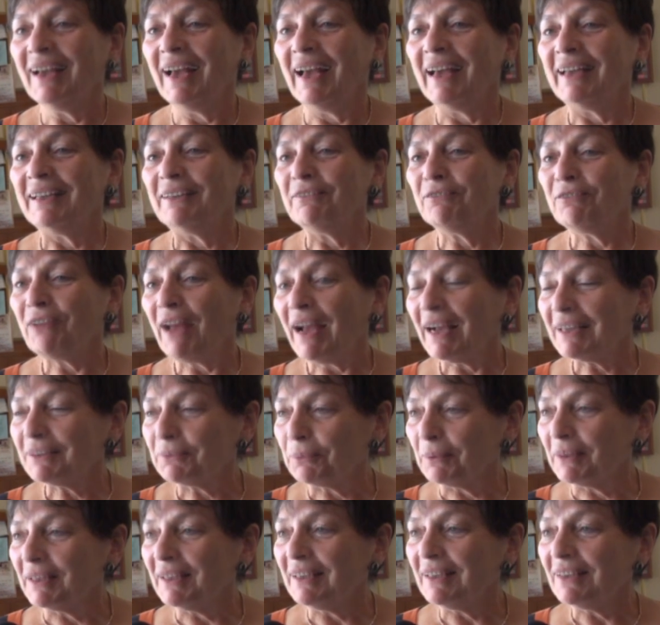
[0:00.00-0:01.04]
And in
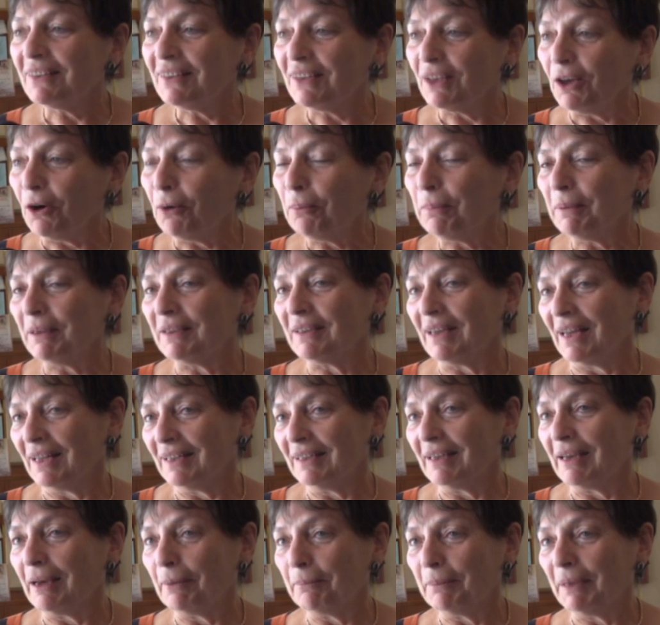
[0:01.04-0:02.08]
fact, when the Ethiopian
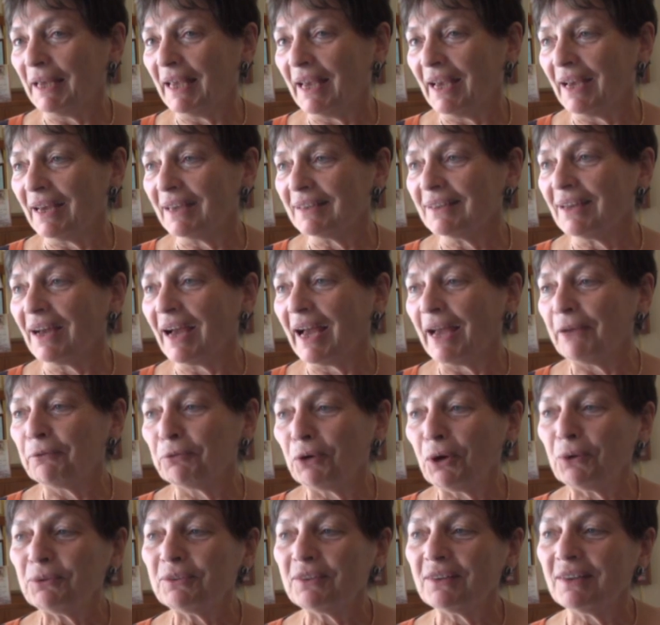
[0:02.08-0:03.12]
Aliyah began, I
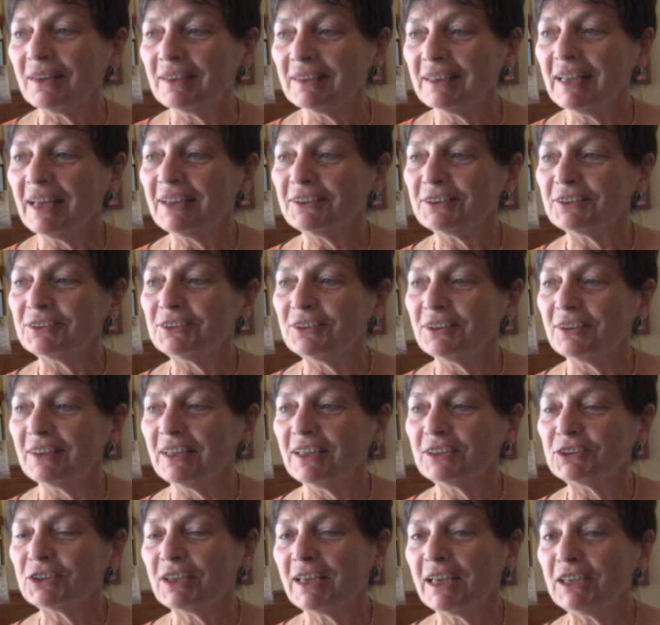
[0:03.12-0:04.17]
wrote a letter to
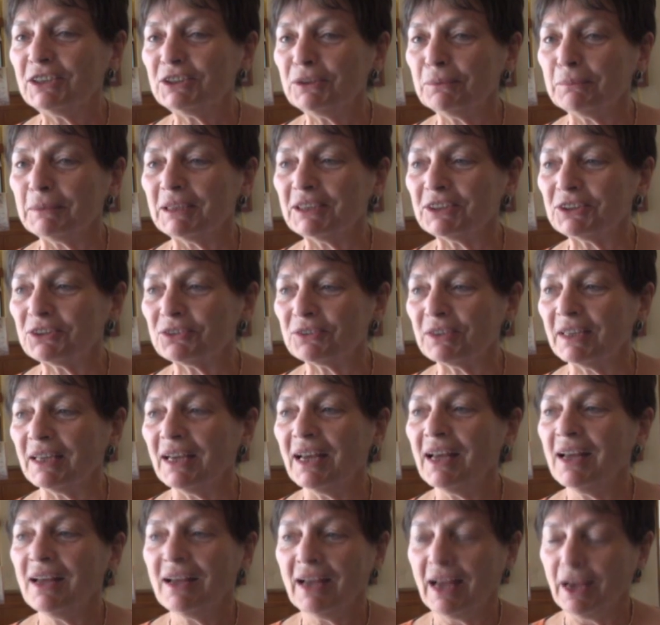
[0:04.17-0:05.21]
the education ministry.